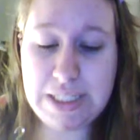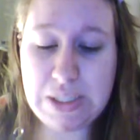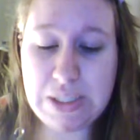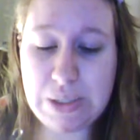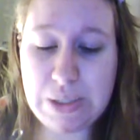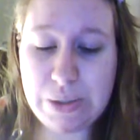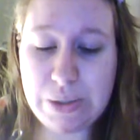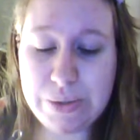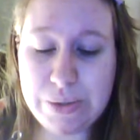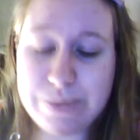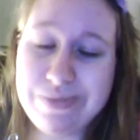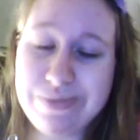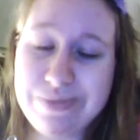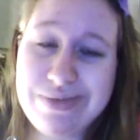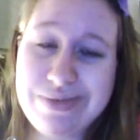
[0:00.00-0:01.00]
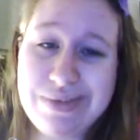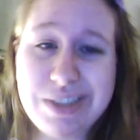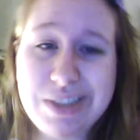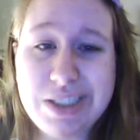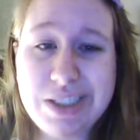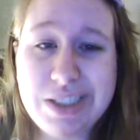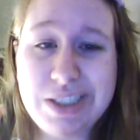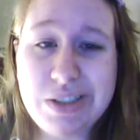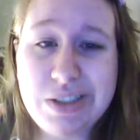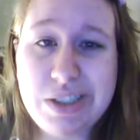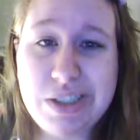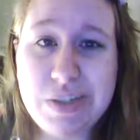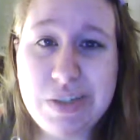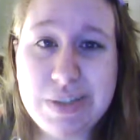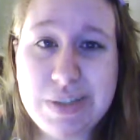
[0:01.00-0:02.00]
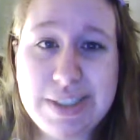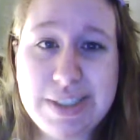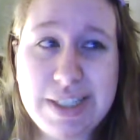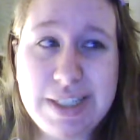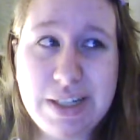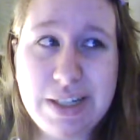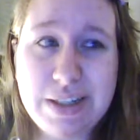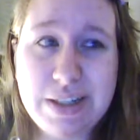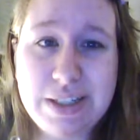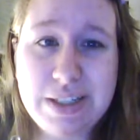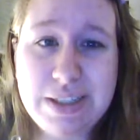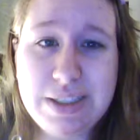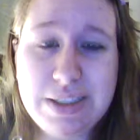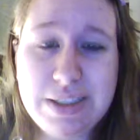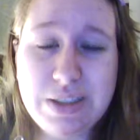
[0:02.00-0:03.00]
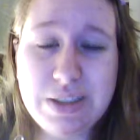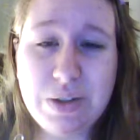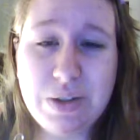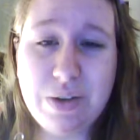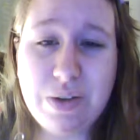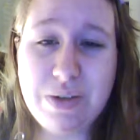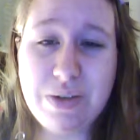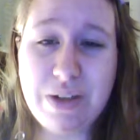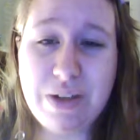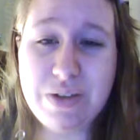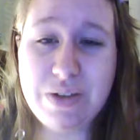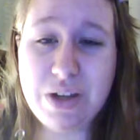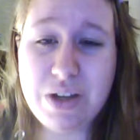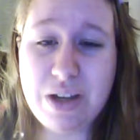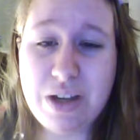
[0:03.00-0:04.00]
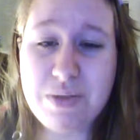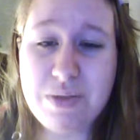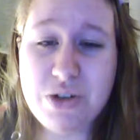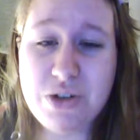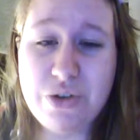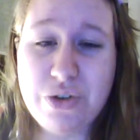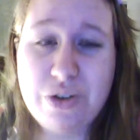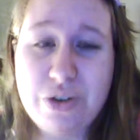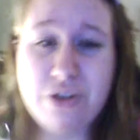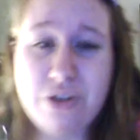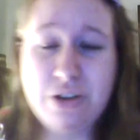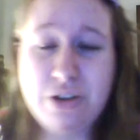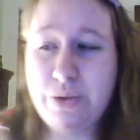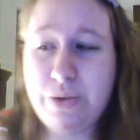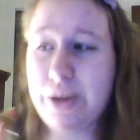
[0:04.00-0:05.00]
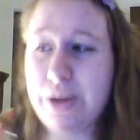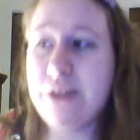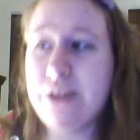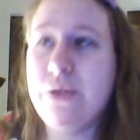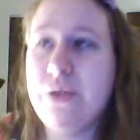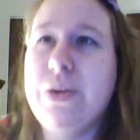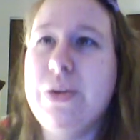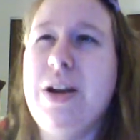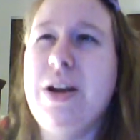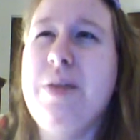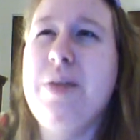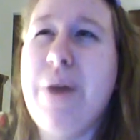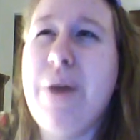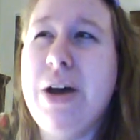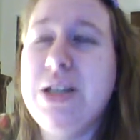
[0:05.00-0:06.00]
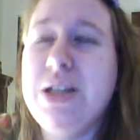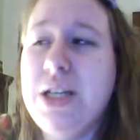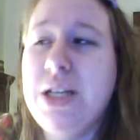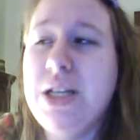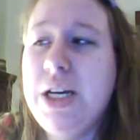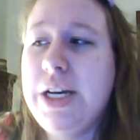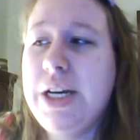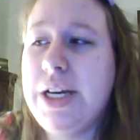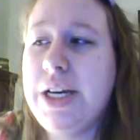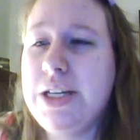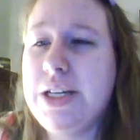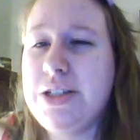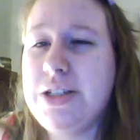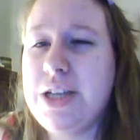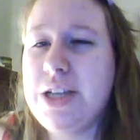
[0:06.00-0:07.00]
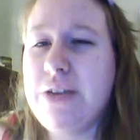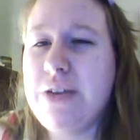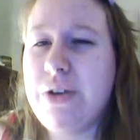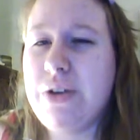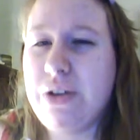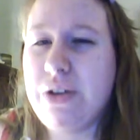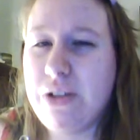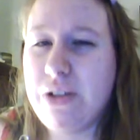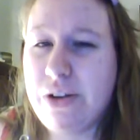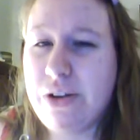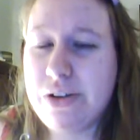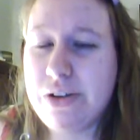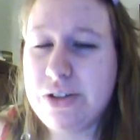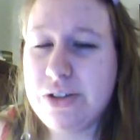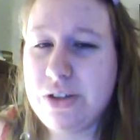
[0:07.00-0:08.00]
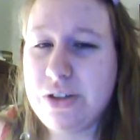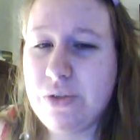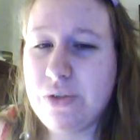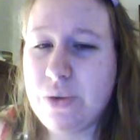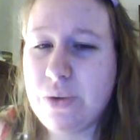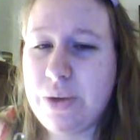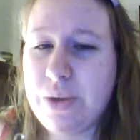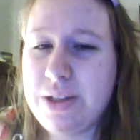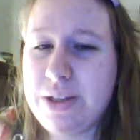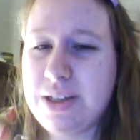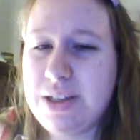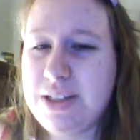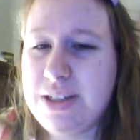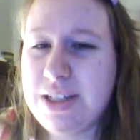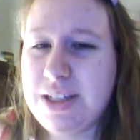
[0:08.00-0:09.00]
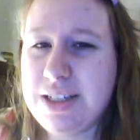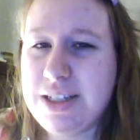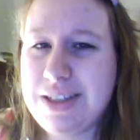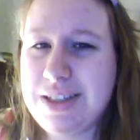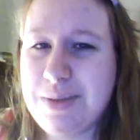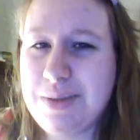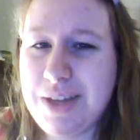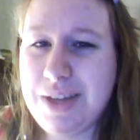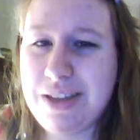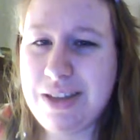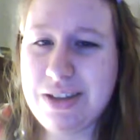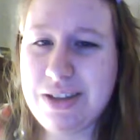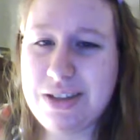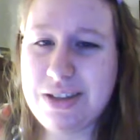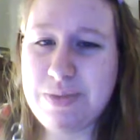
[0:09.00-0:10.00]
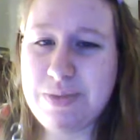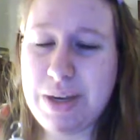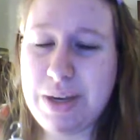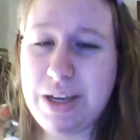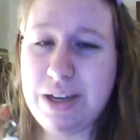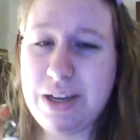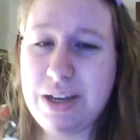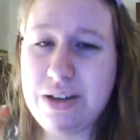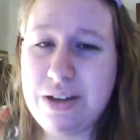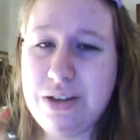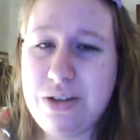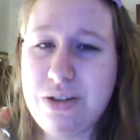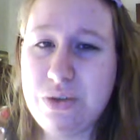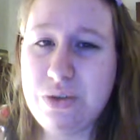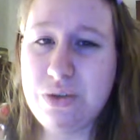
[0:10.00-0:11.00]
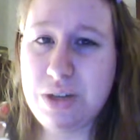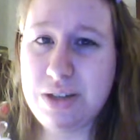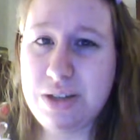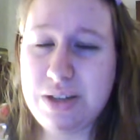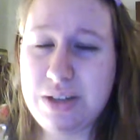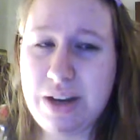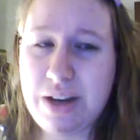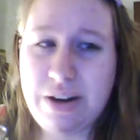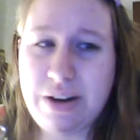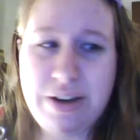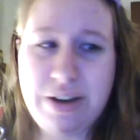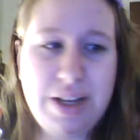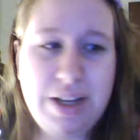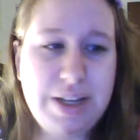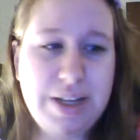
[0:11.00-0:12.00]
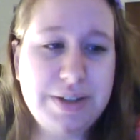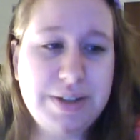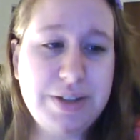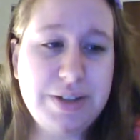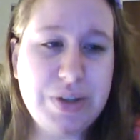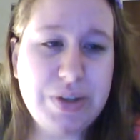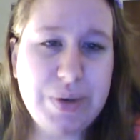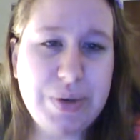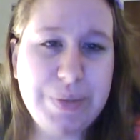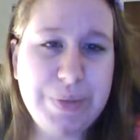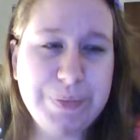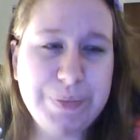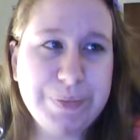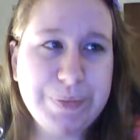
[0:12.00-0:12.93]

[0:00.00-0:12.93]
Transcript: So there's a huge difference there. So I'll have to get him a short, curly wig. The one that I bought is a very long silver one. It's like the same length as my D.O.D's hair. So